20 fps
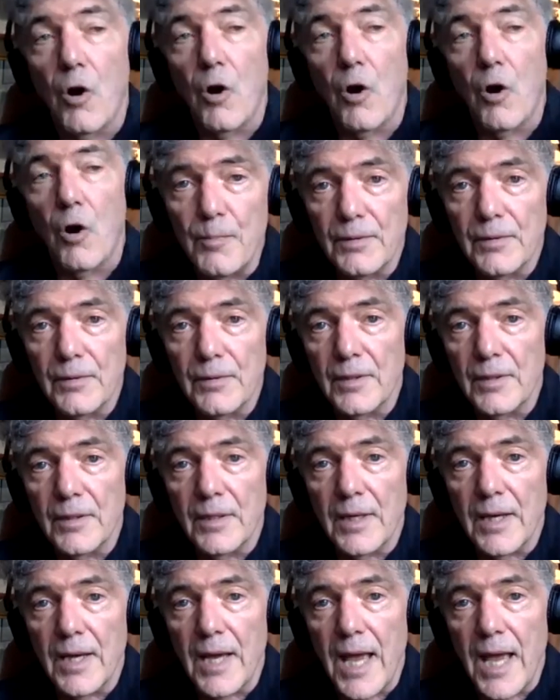hope
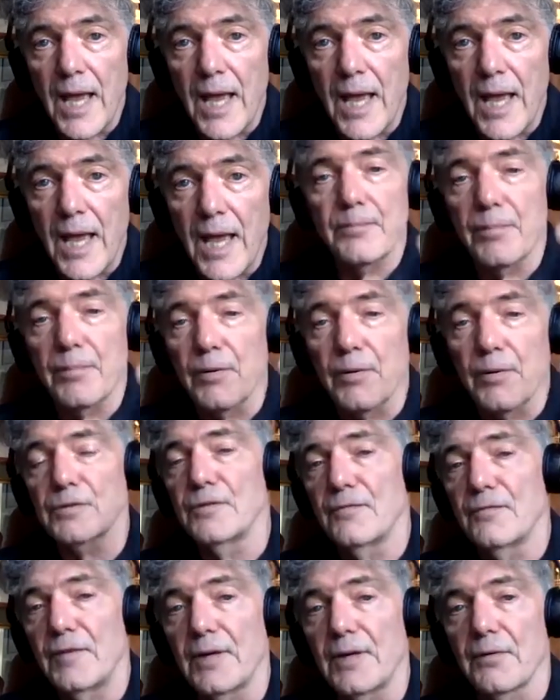and
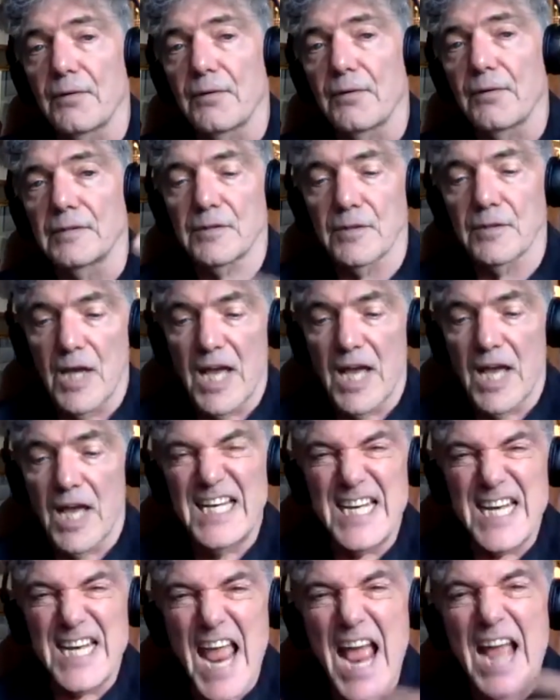perseverance,
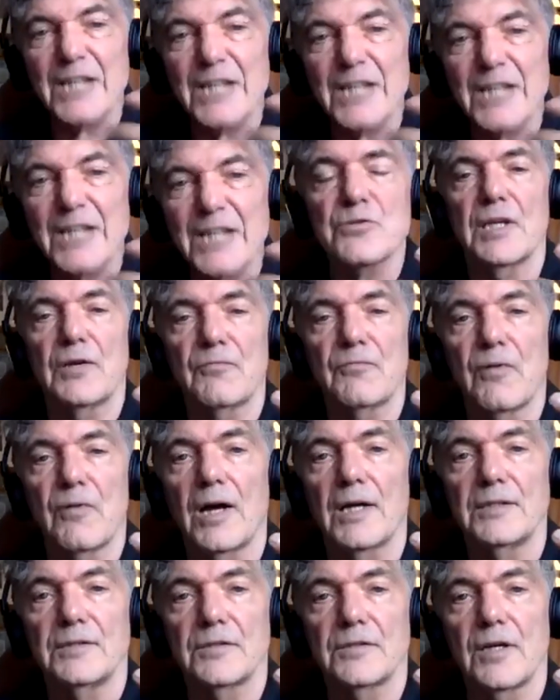
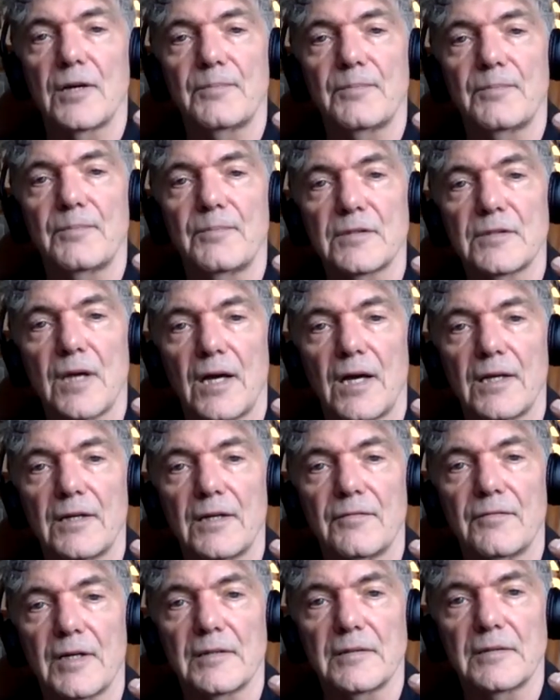naturally rise up
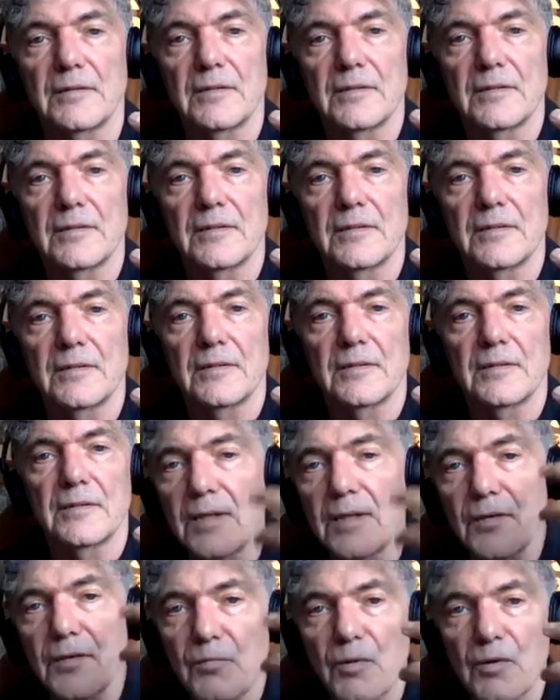inside of us.
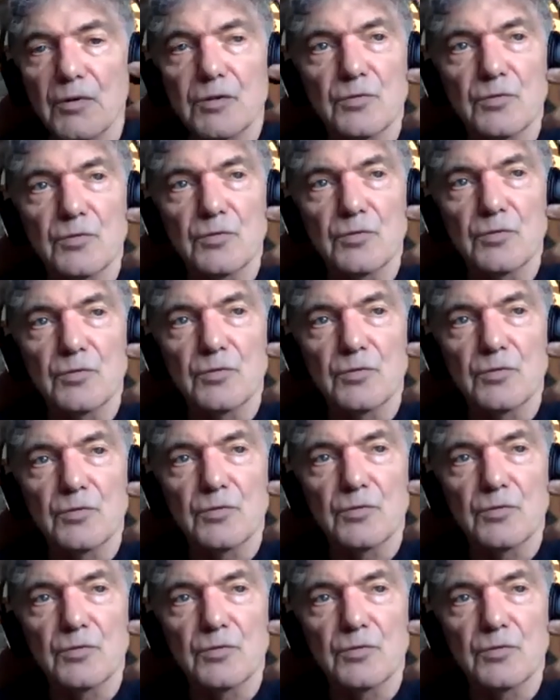In other words,